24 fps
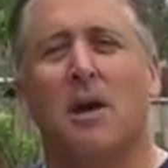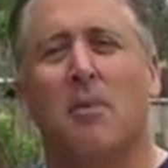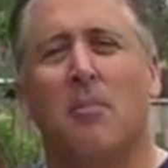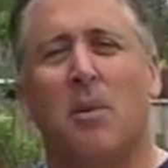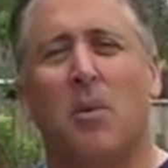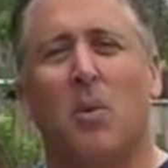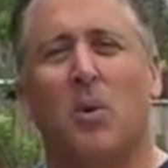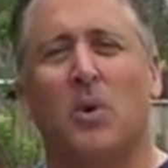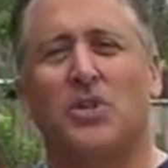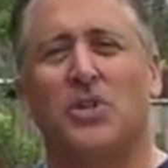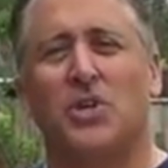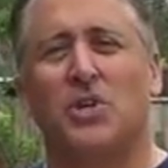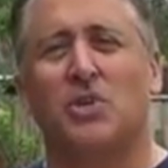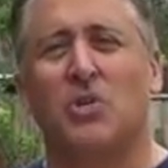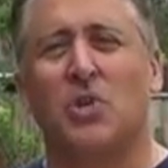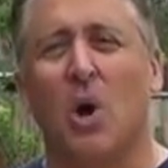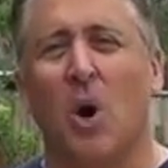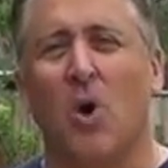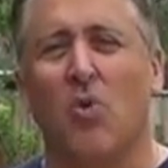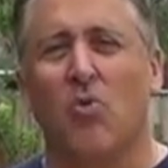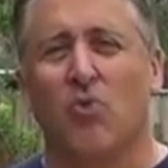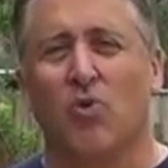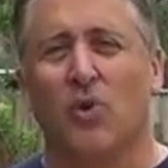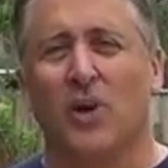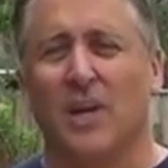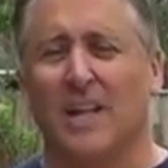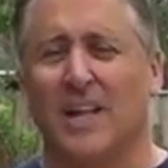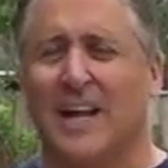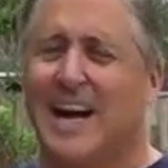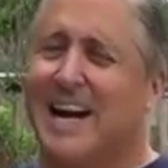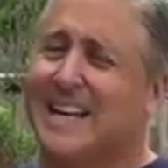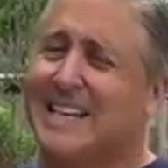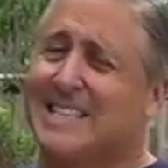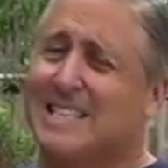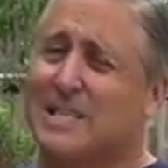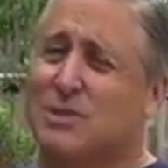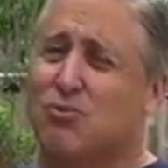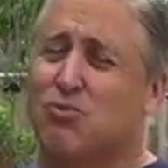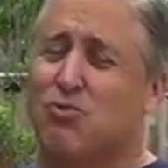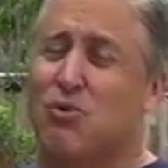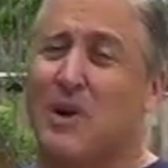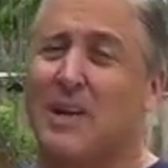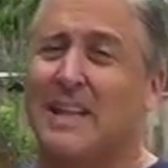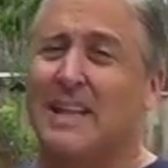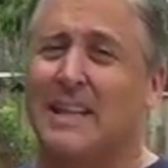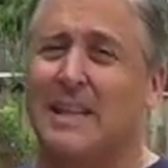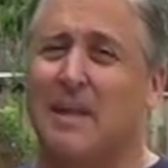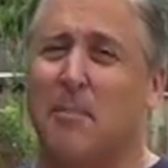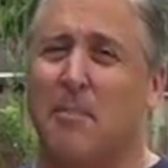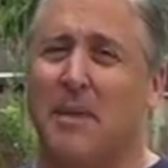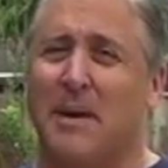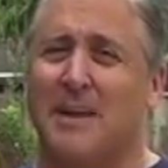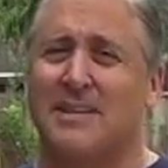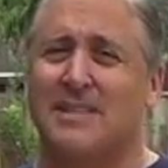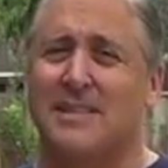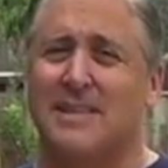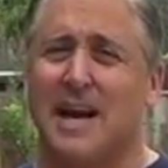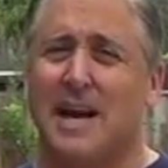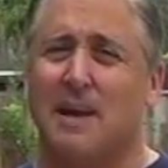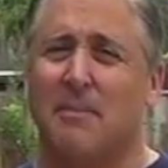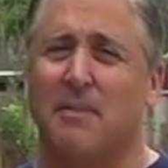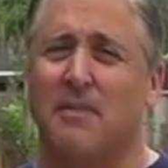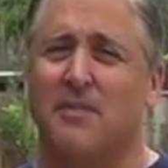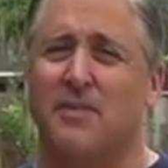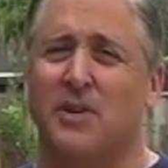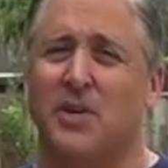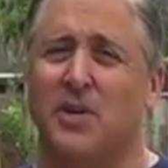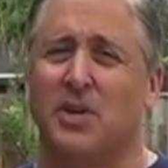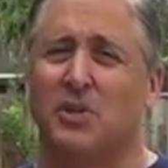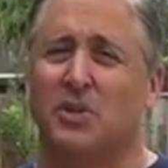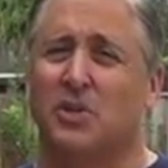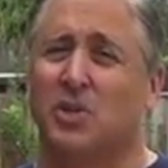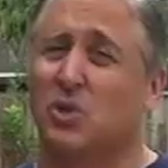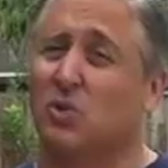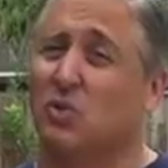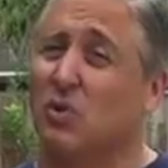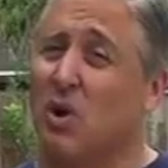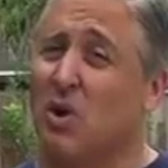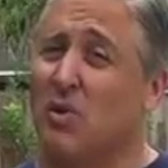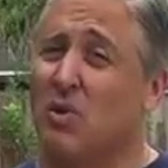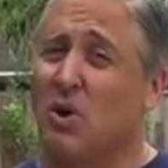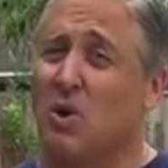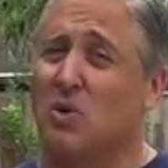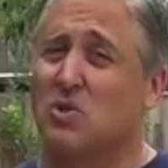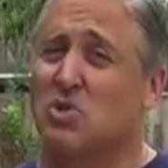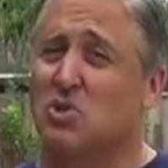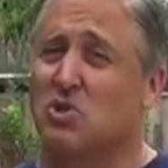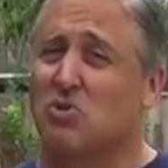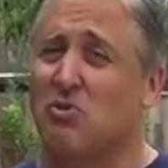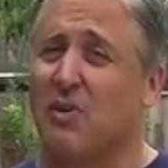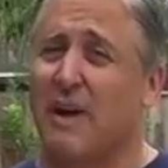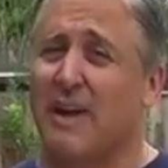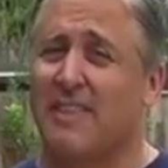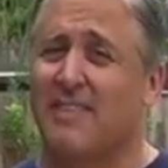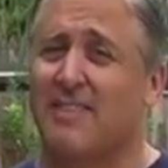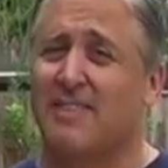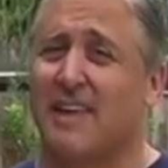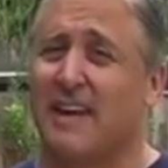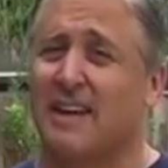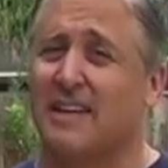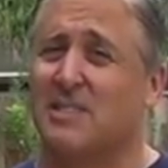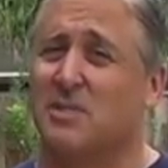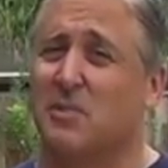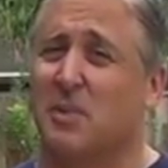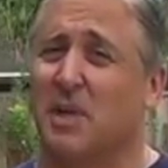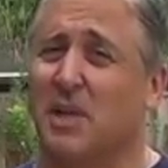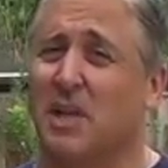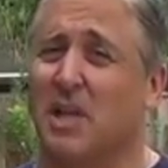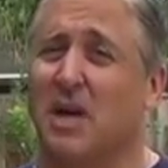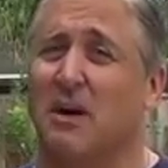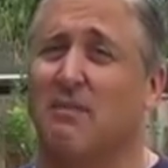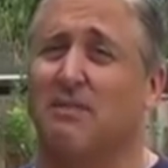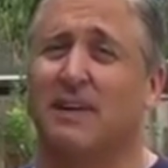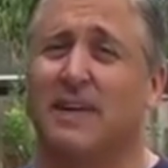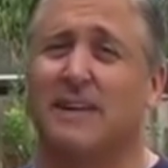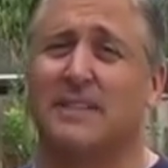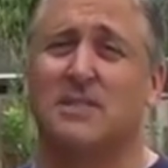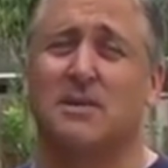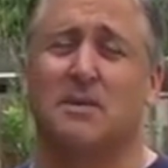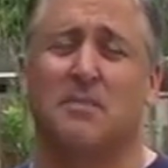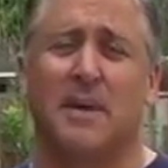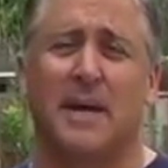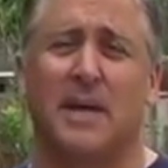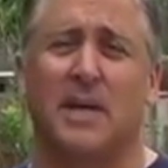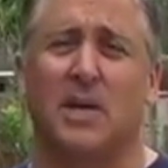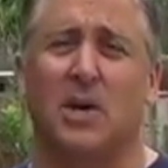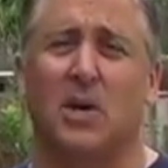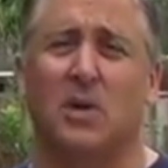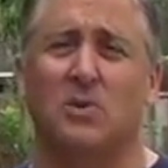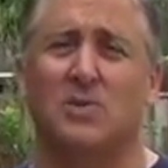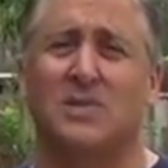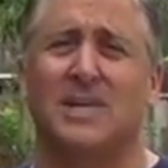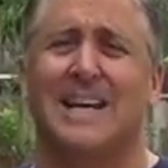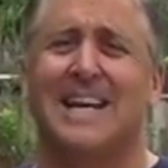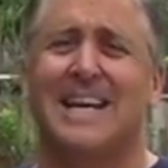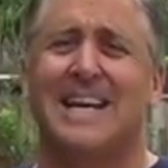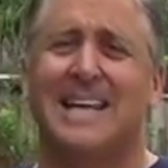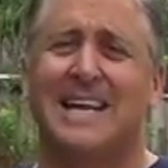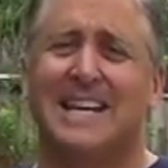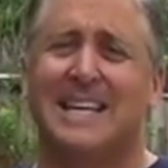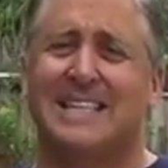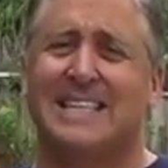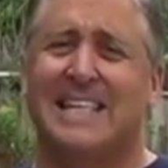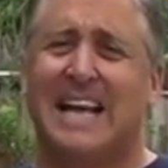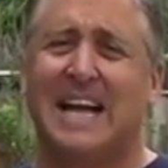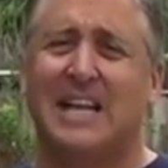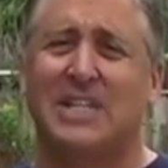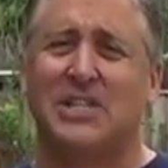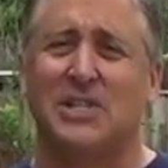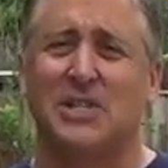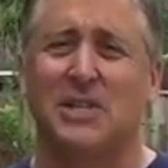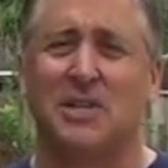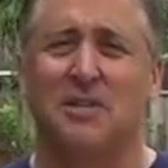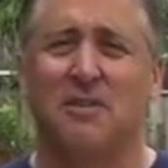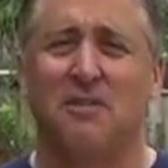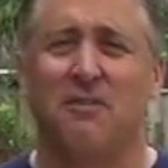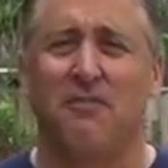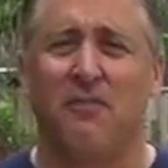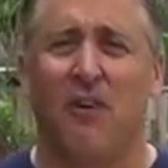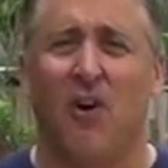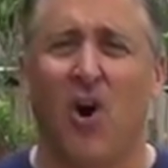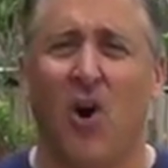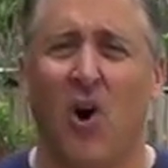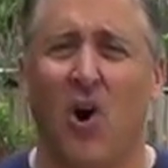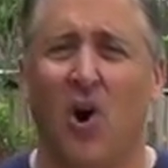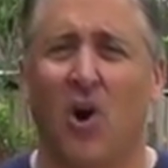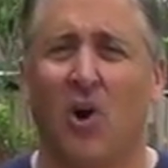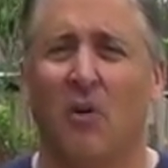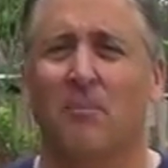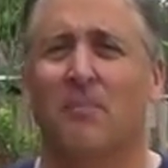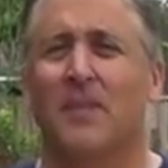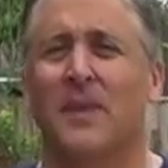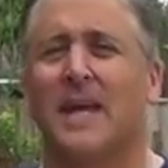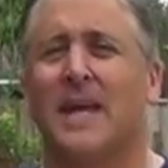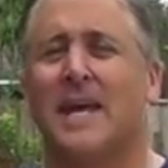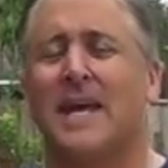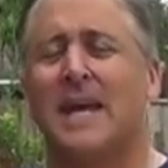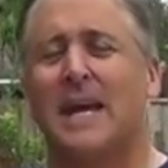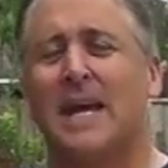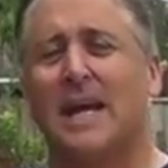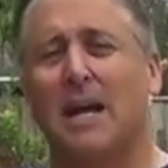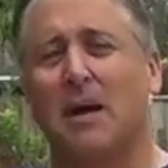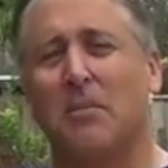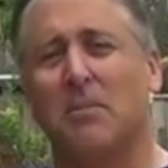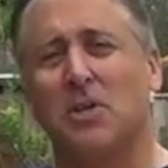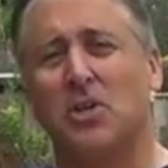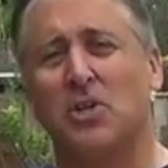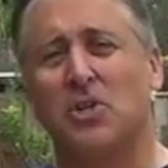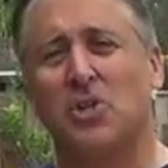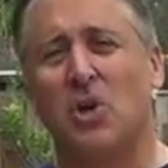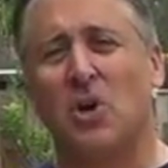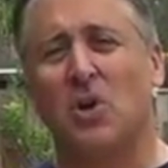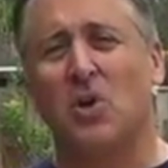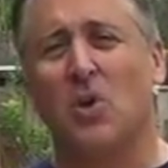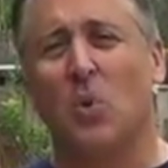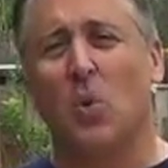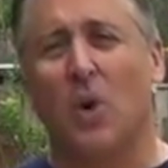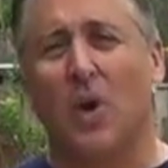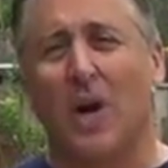But what you don't realize is really the best time of year to grow those great things that we love like tomatoes is actually in the fall. And I'm going to show you